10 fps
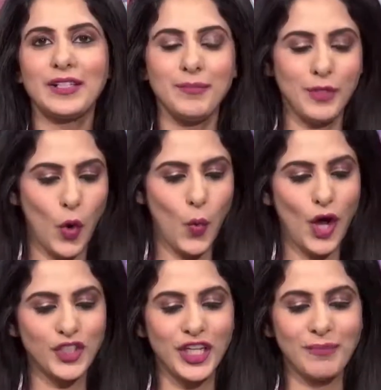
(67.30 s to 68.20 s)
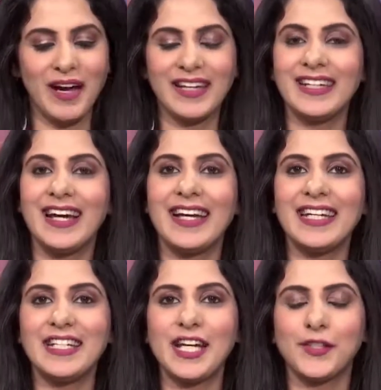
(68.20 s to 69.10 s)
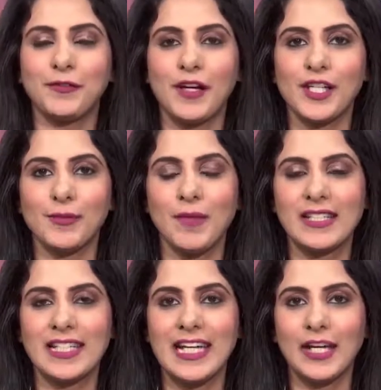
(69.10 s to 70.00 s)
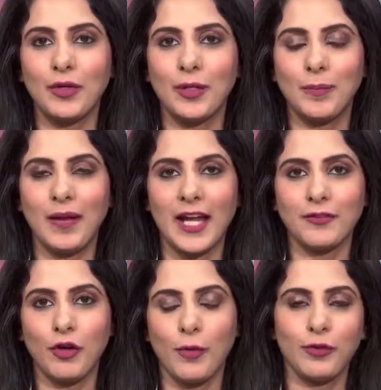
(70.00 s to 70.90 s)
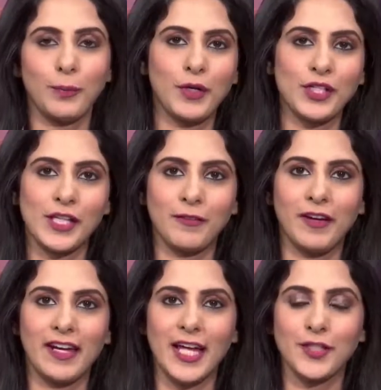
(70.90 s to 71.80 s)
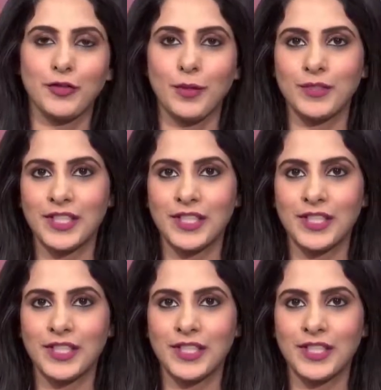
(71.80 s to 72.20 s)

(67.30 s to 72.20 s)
welcome. You're watching Money9, India's first multilingual platform for personal finance from